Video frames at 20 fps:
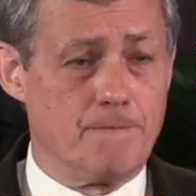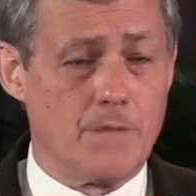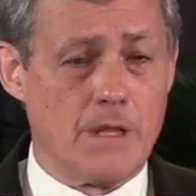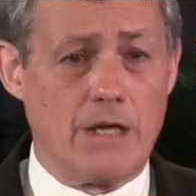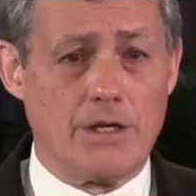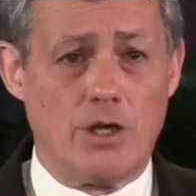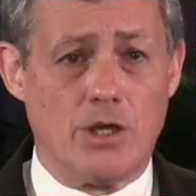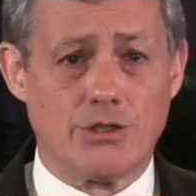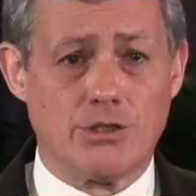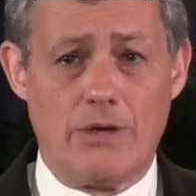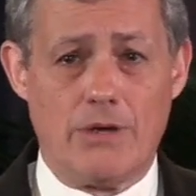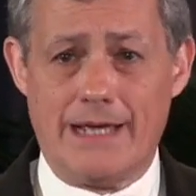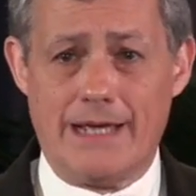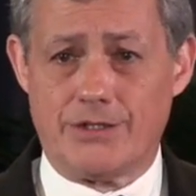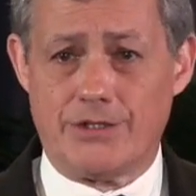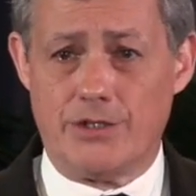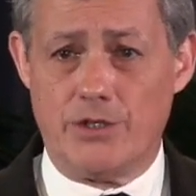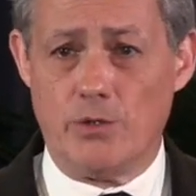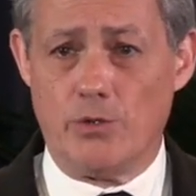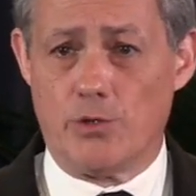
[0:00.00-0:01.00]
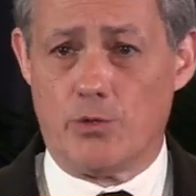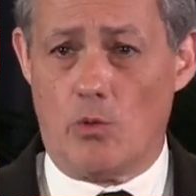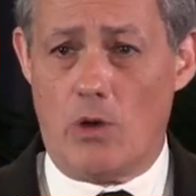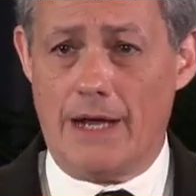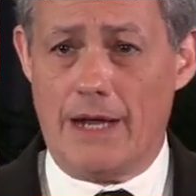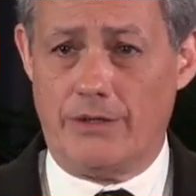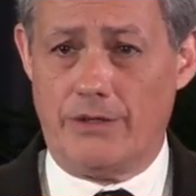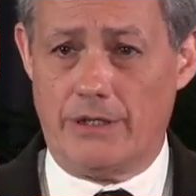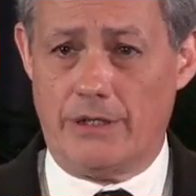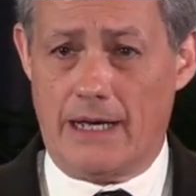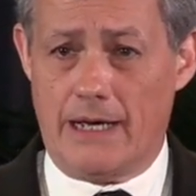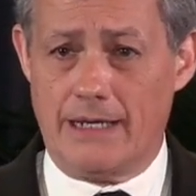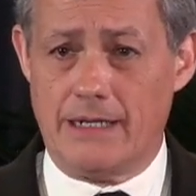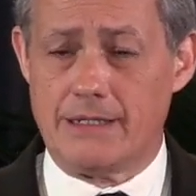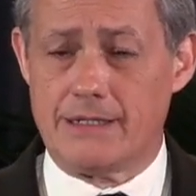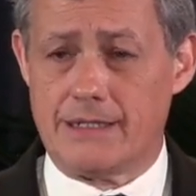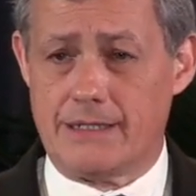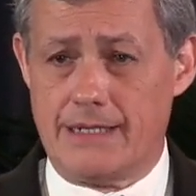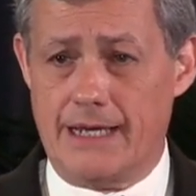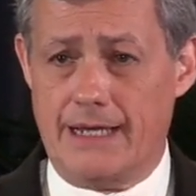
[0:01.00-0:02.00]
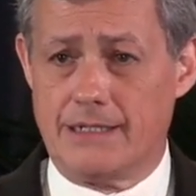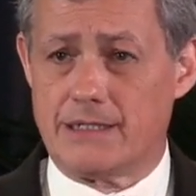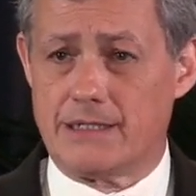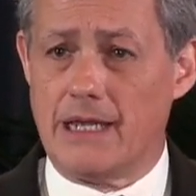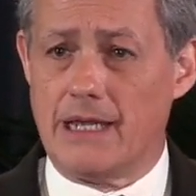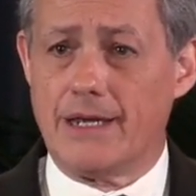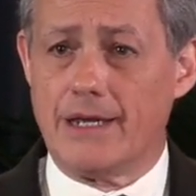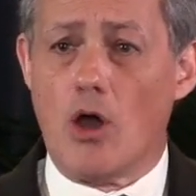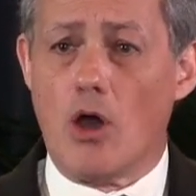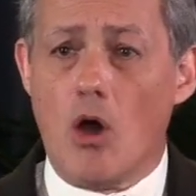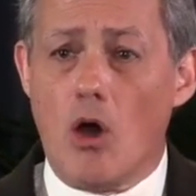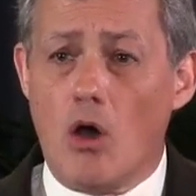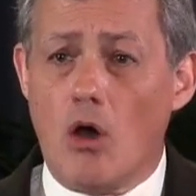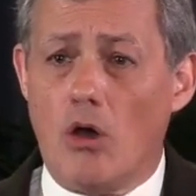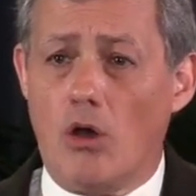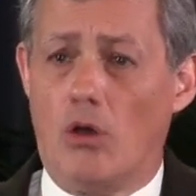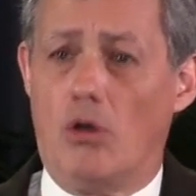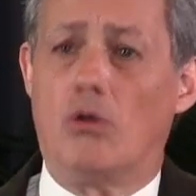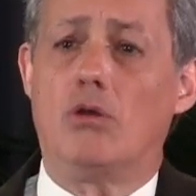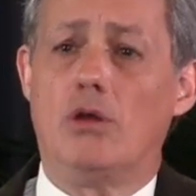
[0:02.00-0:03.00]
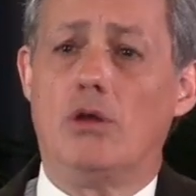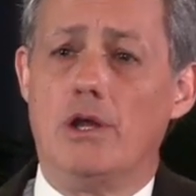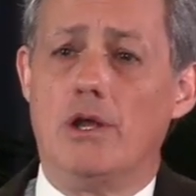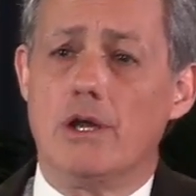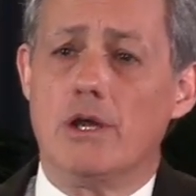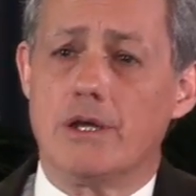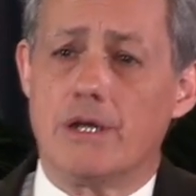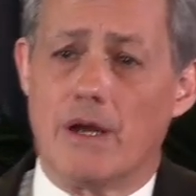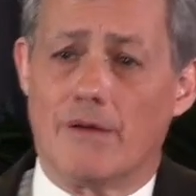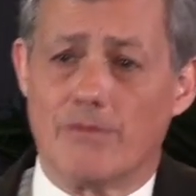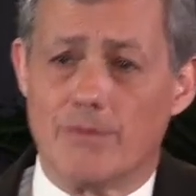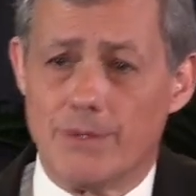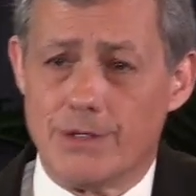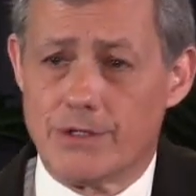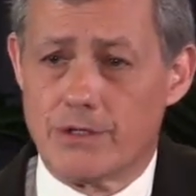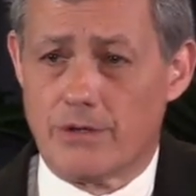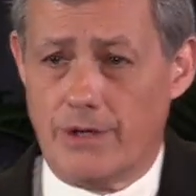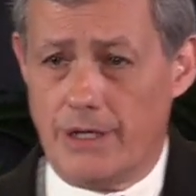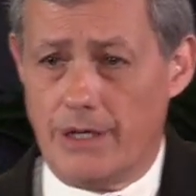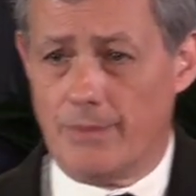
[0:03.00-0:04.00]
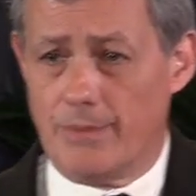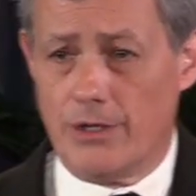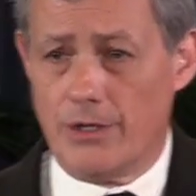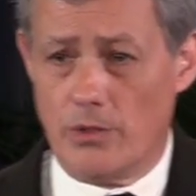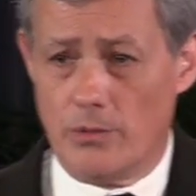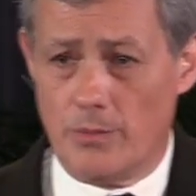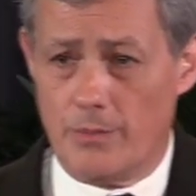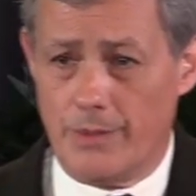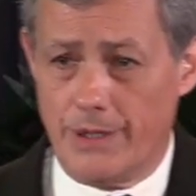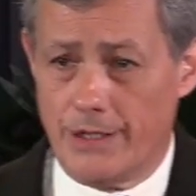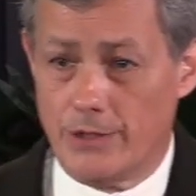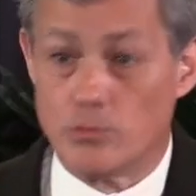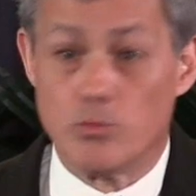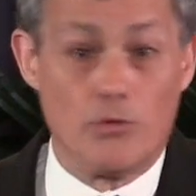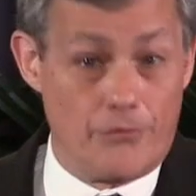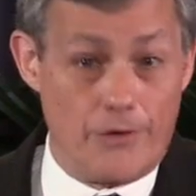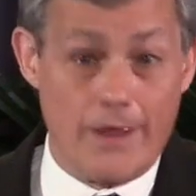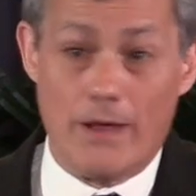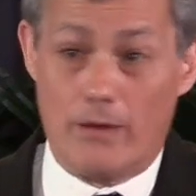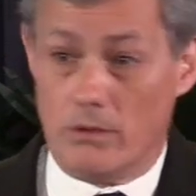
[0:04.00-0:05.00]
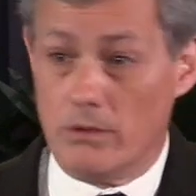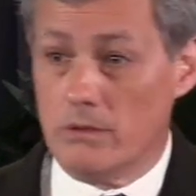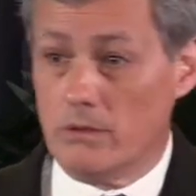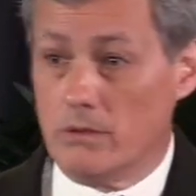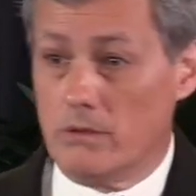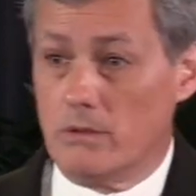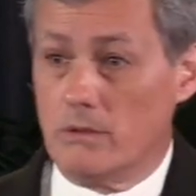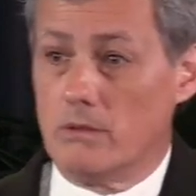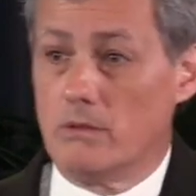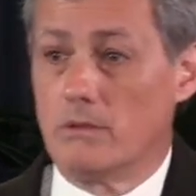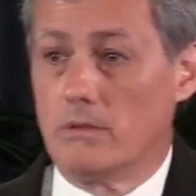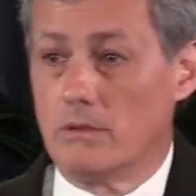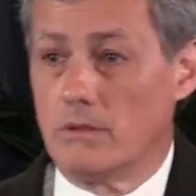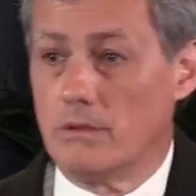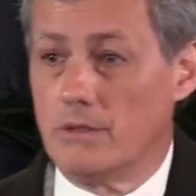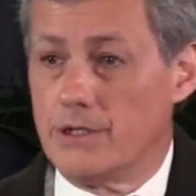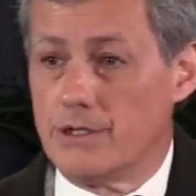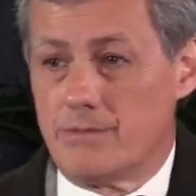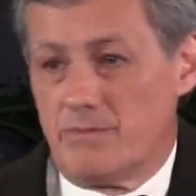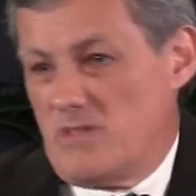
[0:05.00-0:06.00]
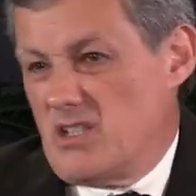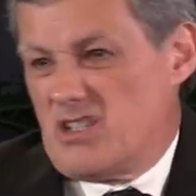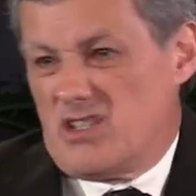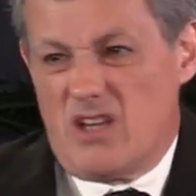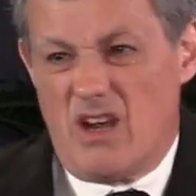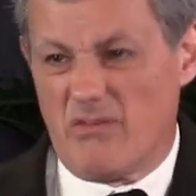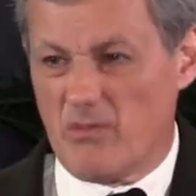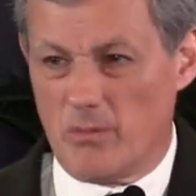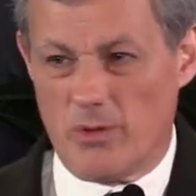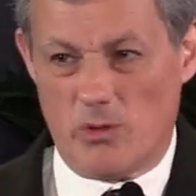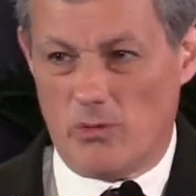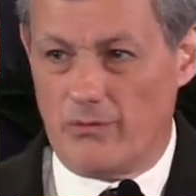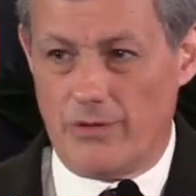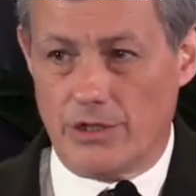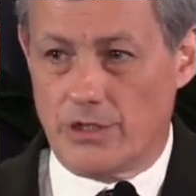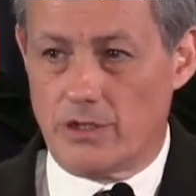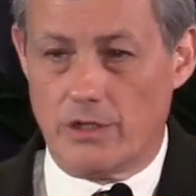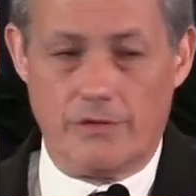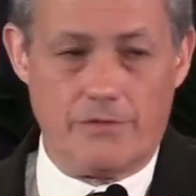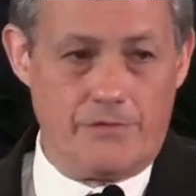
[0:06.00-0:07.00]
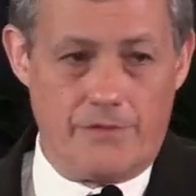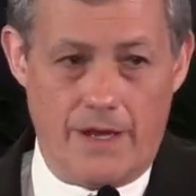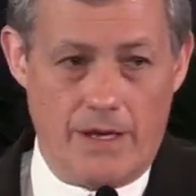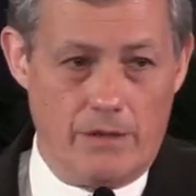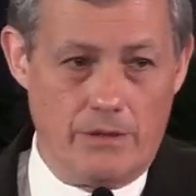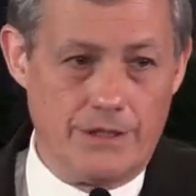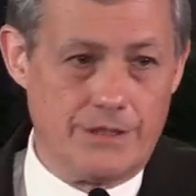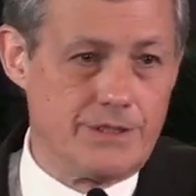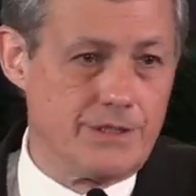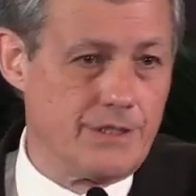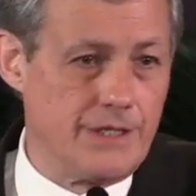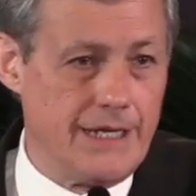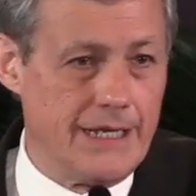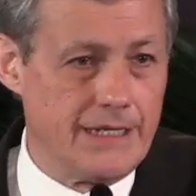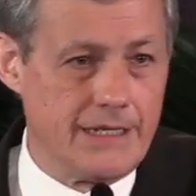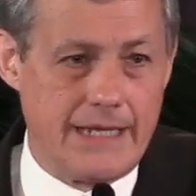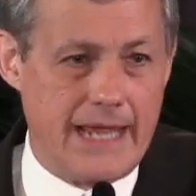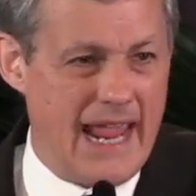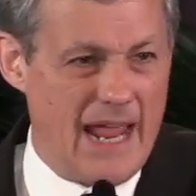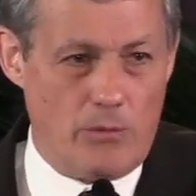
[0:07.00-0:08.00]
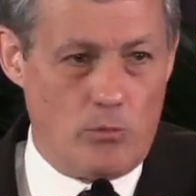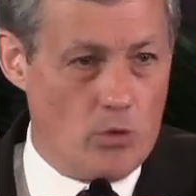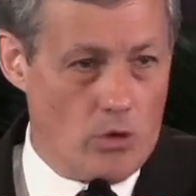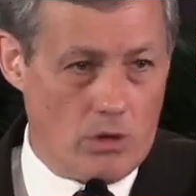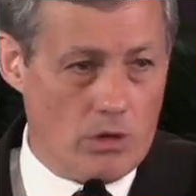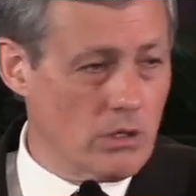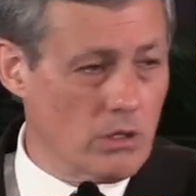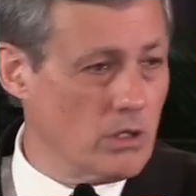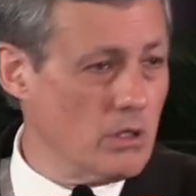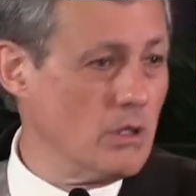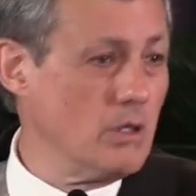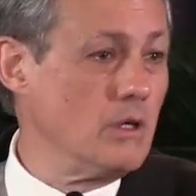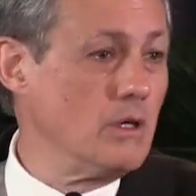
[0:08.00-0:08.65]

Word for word: It also has to do with why the United States, like all governments created by human beings, will fail. This, this government will eventually fail. It's, it can't work.